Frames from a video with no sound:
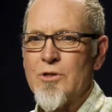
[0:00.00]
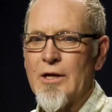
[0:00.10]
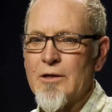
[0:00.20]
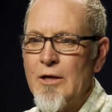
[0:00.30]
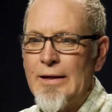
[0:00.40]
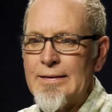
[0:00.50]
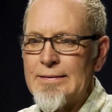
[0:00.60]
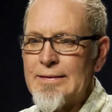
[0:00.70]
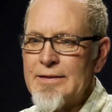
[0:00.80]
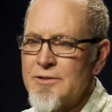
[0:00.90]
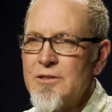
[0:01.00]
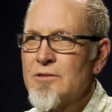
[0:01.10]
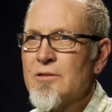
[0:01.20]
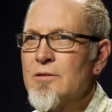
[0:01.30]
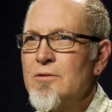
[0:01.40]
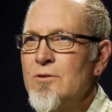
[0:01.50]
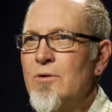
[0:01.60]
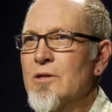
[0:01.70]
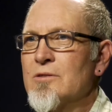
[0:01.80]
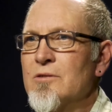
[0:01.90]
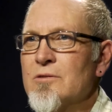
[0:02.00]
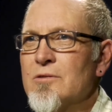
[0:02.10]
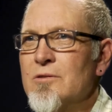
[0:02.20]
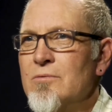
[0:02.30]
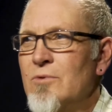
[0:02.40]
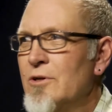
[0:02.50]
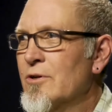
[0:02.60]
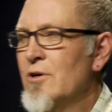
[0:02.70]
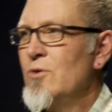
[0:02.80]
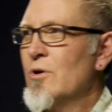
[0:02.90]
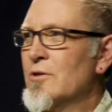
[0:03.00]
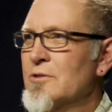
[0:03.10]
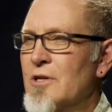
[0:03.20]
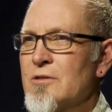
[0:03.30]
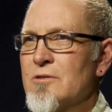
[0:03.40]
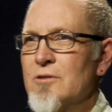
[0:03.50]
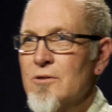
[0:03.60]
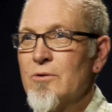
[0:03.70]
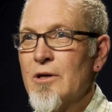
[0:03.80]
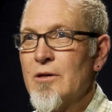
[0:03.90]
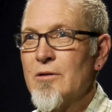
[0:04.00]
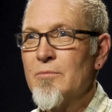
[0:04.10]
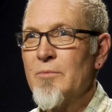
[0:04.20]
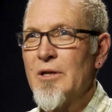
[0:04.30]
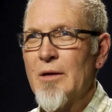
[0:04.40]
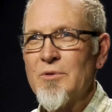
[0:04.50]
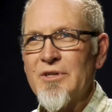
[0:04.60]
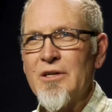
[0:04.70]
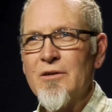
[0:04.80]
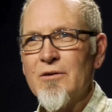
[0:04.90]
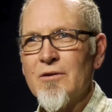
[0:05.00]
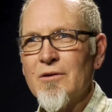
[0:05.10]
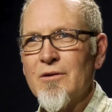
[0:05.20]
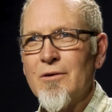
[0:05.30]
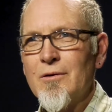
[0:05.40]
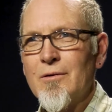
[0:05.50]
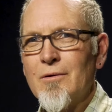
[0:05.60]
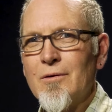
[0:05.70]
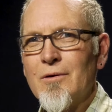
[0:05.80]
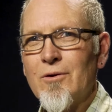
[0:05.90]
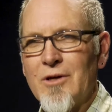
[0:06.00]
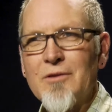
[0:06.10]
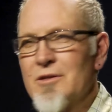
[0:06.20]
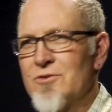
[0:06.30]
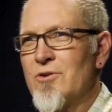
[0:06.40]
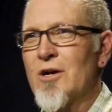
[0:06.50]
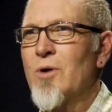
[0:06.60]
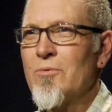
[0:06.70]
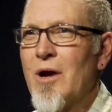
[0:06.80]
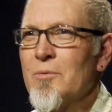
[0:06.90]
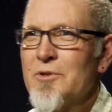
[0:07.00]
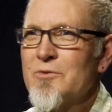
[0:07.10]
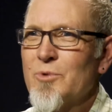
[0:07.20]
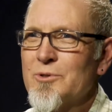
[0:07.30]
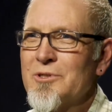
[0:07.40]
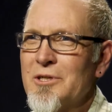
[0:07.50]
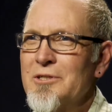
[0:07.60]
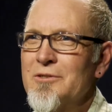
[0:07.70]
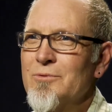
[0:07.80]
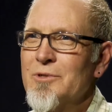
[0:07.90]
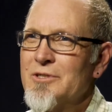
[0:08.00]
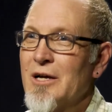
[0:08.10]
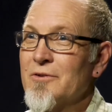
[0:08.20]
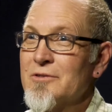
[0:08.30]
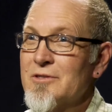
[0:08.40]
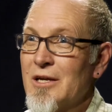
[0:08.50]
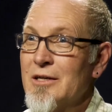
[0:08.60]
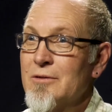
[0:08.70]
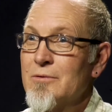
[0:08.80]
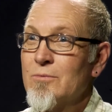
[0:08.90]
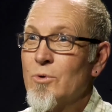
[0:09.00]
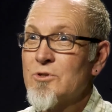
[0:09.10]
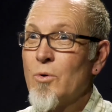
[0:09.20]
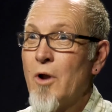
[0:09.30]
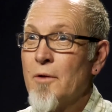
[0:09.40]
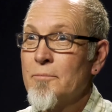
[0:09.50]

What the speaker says: like listening to the nuances in what your coworker says to you and being able to hear, okay, things are not quite right with this person. I need to reach out and say, what's going on?